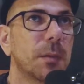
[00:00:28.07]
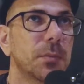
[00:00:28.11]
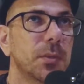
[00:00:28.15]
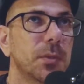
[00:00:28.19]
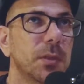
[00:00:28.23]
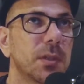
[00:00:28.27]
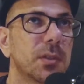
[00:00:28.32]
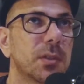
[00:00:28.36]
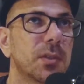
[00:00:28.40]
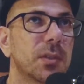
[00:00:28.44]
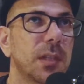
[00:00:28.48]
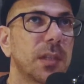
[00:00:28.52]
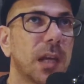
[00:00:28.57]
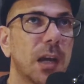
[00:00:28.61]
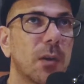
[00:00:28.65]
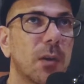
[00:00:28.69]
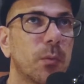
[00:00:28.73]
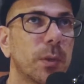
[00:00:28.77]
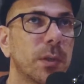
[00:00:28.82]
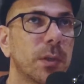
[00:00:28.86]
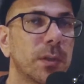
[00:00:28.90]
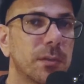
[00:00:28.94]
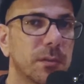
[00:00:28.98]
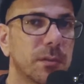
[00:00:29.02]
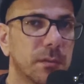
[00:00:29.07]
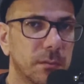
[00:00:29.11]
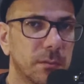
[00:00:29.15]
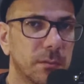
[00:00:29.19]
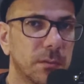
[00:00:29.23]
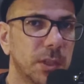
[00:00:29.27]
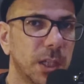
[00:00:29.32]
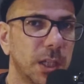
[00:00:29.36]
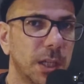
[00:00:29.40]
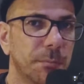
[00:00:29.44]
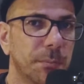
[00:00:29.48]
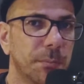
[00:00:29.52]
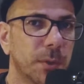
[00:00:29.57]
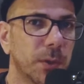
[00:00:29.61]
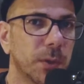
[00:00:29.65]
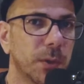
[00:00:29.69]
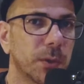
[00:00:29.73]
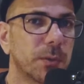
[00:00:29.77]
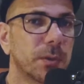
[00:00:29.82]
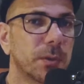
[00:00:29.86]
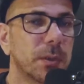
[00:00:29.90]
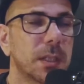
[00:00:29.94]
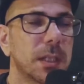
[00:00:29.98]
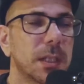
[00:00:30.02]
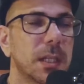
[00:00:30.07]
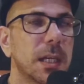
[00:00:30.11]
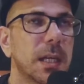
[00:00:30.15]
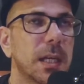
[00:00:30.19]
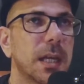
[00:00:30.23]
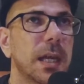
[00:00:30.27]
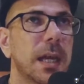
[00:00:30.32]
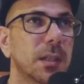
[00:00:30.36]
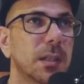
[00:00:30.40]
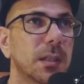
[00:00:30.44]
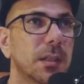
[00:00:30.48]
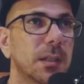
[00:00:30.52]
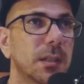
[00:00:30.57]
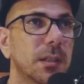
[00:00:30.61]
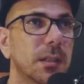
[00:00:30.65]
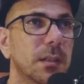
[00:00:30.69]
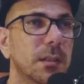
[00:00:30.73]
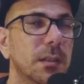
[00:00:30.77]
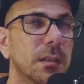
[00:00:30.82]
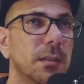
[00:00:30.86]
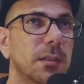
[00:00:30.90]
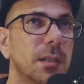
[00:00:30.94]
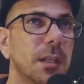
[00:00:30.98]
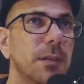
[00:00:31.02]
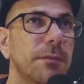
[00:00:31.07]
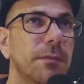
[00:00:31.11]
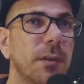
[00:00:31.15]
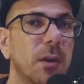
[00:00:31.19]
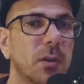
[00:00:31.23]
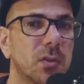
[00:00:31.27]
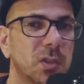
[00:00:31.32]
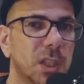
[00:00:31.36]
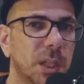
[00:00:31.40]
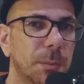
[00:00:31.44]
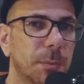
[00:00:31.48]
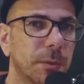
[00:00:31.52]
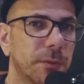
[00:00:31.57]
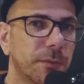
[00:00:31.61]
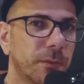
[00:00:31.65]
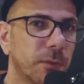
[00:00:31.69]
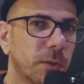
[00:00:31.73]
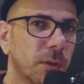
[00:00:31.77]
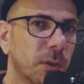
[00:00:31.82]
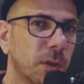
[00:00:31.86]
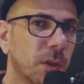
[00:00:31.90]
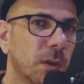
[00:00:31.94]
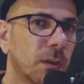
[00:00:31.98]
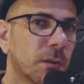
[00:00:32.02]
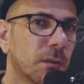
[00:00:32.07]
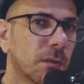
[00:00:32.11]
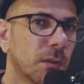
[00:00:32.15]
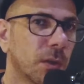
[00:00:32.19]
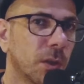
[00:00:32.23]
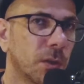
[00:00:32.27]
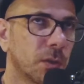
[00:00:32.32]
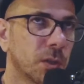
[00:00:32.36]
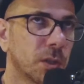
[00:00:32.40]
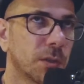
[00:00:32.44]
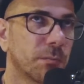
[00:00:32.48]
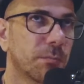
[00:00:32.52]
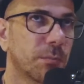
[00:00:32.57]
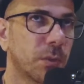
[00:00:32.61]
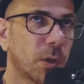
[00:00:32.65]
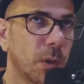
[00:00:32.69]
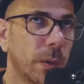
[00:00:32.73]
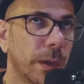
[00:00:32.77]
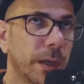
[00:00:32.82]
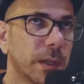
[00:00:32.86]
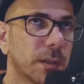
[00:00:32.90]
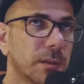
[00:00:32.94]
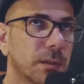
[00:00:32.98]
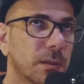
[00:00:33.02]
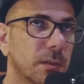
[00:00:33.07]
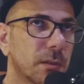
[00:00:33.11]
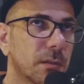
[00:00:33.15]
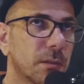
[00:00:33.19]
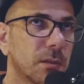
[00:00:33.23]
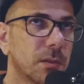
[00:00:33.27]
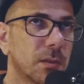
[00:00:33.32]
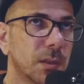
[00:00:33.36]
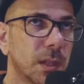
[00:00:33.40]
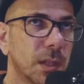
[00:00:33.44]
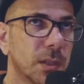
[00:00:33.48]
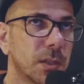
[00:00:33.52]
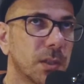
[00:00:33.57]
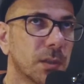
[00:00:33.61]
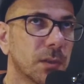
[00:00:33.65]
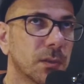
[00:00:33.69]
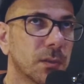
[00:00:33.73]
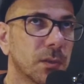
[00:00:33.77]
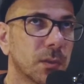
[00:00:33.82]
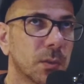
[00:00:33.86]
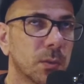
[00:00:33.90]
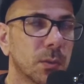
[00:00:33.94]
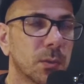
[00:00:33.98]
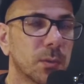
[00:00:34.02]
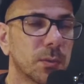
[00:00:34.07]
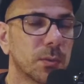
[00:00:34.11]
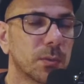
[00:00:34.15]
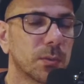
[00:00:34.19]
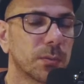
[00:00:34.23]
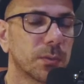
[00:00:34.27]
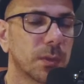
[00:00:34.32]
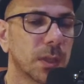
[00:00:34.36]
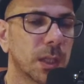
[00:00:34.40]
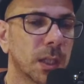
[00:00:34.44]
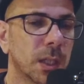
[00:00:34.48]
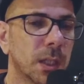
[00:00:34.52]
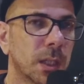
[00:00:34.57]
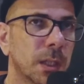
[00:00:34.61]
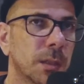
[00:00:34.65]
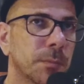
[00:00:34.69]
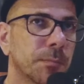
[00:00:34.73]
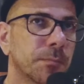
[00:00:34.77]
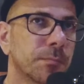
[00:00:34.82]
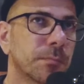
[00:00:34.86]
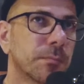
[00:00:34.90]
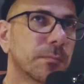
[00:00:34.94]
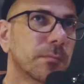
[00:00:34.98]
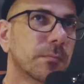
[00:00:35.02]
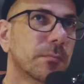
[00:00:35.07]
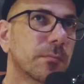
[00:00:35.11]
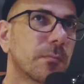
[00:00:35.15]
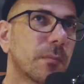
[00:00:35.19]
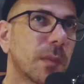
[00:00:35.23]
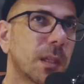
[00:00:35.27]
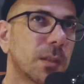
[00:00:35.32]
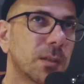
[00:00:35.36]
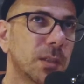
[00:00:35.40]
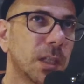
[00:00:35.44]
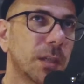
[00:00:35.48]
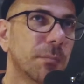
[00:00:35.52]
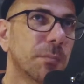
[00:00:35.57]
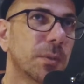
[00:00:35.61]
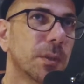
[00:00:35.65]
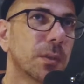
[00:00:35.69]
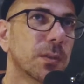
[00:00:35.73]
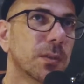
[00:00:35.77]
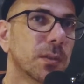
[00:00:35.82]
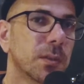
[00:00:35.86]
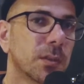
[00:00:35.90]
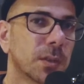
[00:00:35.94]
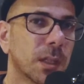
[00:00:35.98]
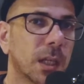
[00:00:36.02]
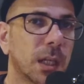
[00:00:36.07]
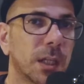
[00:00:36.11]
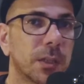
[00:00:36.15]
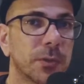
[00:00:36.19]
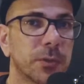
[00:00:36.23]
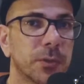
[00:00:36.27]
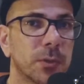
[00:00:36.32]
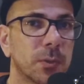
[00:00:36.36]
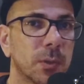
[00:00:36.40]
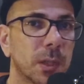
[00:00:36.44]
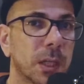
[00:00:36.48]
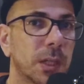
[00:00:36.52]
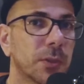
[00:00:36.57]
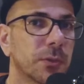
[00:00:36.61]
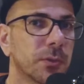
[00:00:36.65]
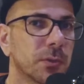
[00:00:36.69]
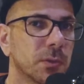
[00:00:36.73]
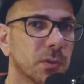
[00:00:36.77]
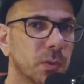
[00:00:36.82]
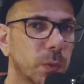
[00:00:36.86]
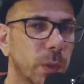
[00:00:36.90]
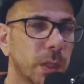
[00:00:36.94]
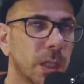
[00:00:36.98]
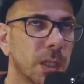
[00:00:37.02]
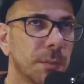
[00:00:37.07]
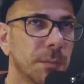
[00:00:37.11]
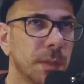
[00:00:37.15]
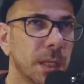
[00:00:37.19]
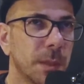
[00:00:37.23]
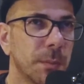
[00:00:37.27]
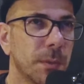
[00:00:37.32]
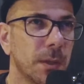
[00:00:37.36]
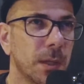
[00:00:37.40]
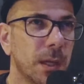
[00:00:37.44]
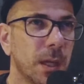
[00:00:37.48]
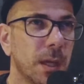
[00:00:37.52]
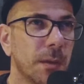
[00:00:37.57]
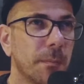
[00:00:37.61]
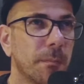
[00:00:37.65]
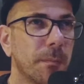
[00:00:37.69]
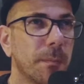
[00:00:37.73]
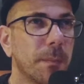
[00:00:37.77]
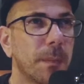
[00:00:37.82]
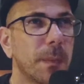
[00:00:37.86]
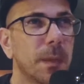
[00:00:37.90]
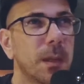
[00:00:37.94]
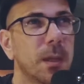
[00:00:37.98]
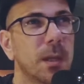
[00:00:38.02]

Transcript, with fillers: just going to start with tempo the default tempo for a lot of Logic Pro X sessions or um, templates is 100 or 120 BPM.